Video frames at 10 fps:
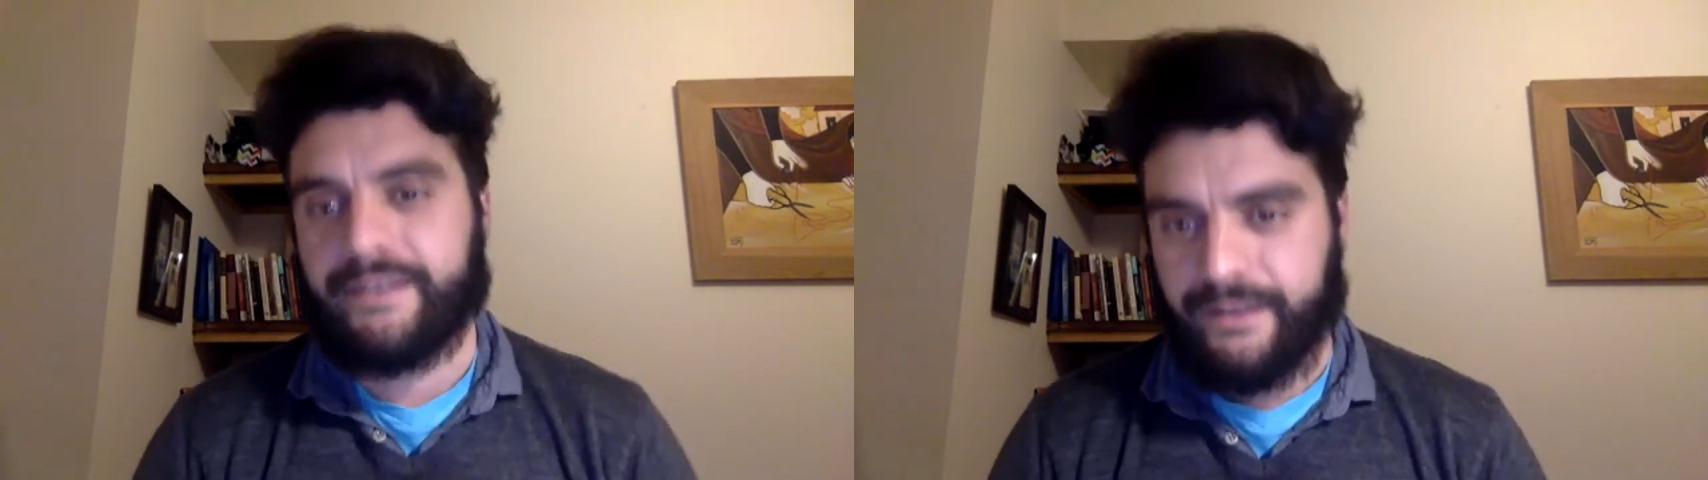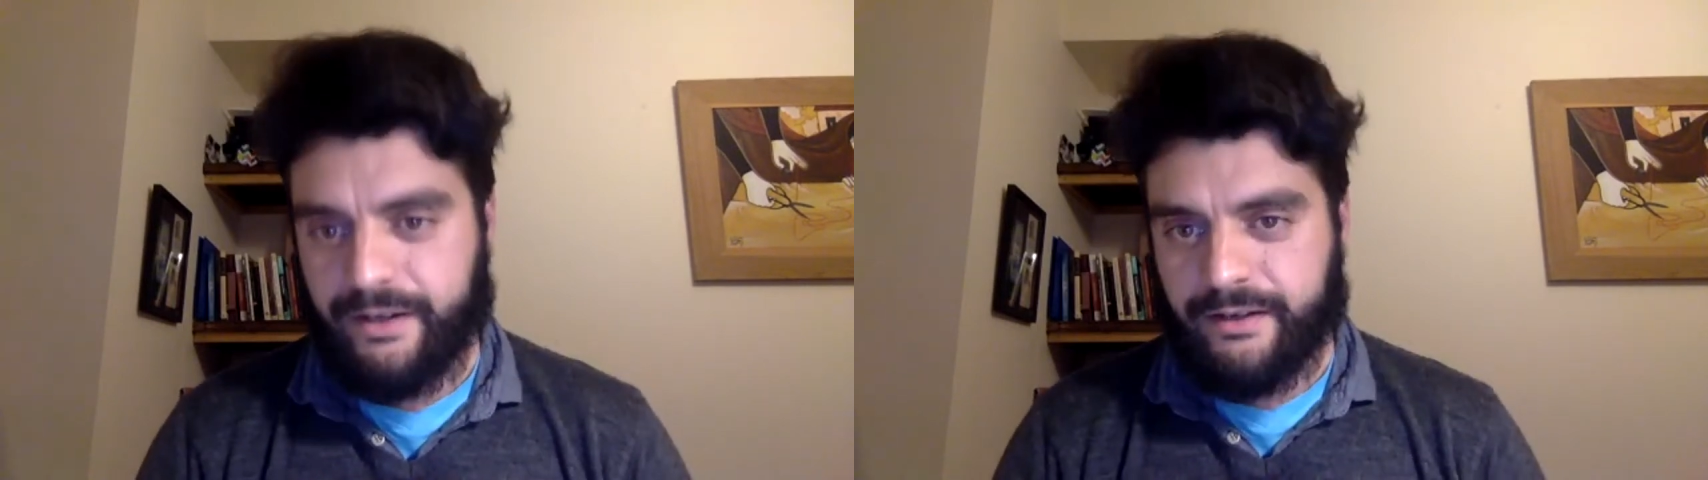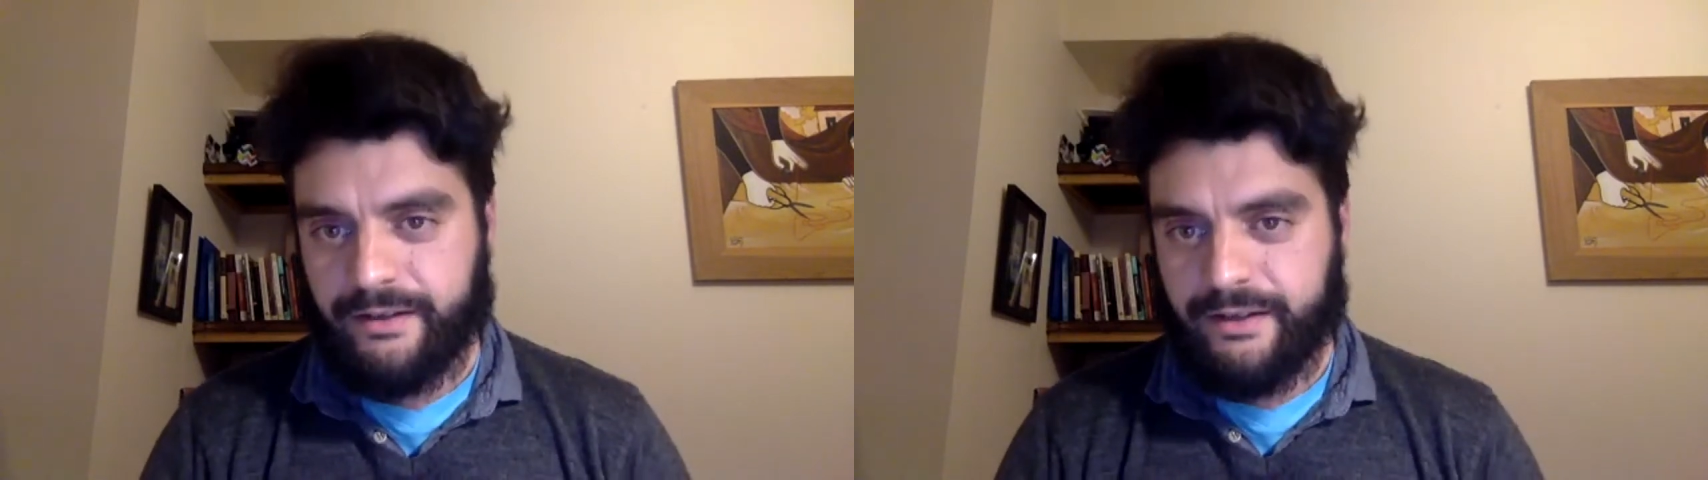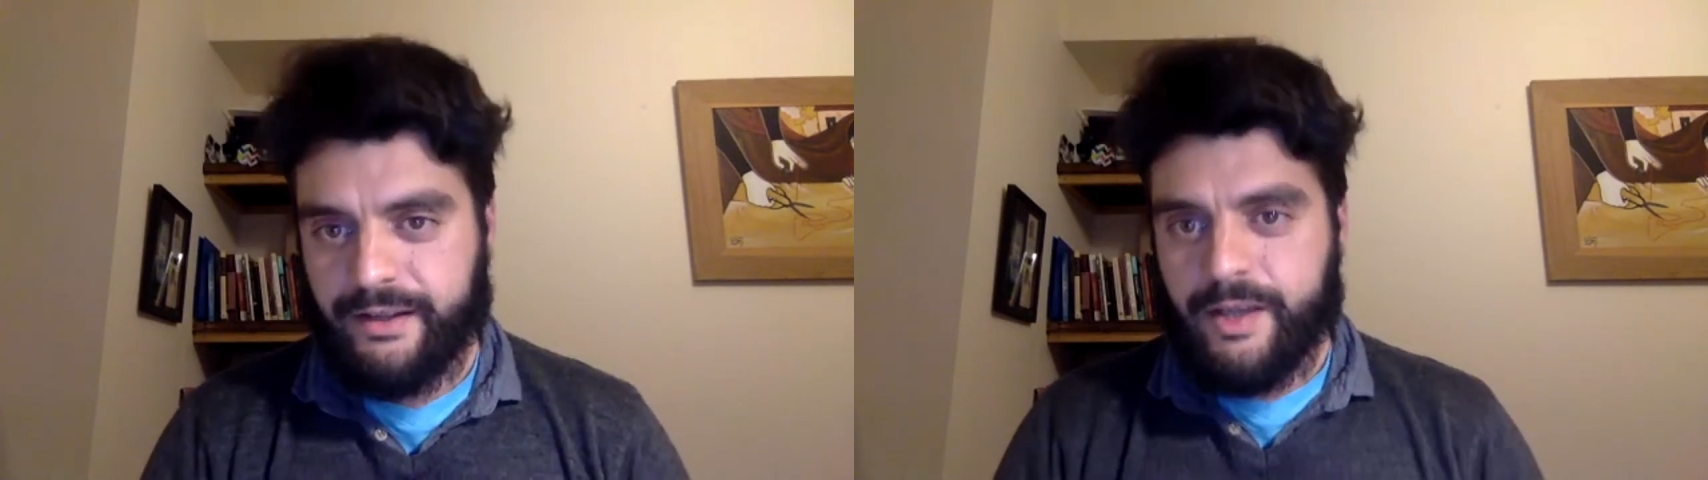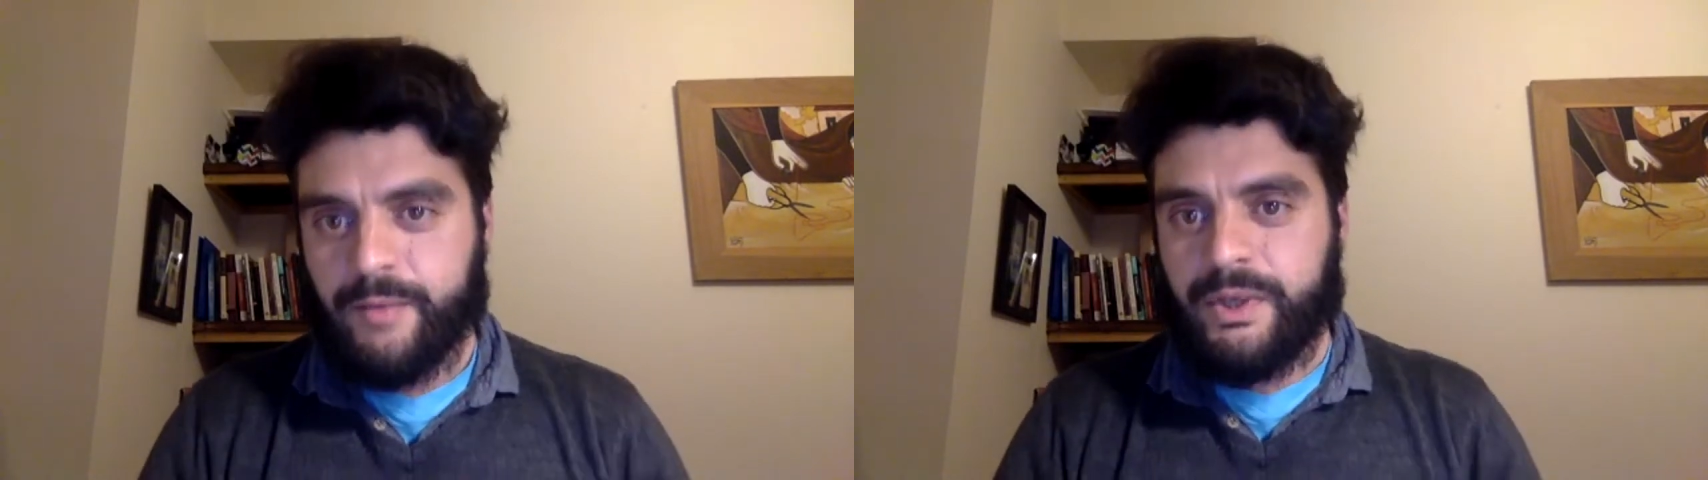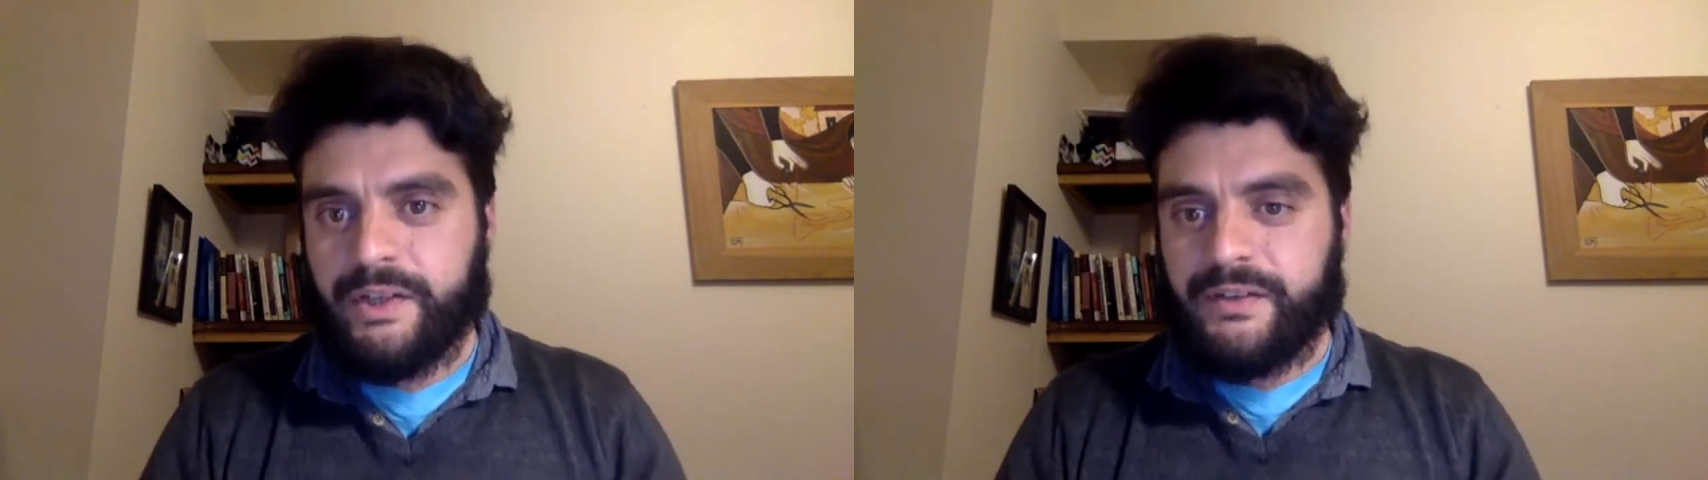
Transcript: here? Because yeah,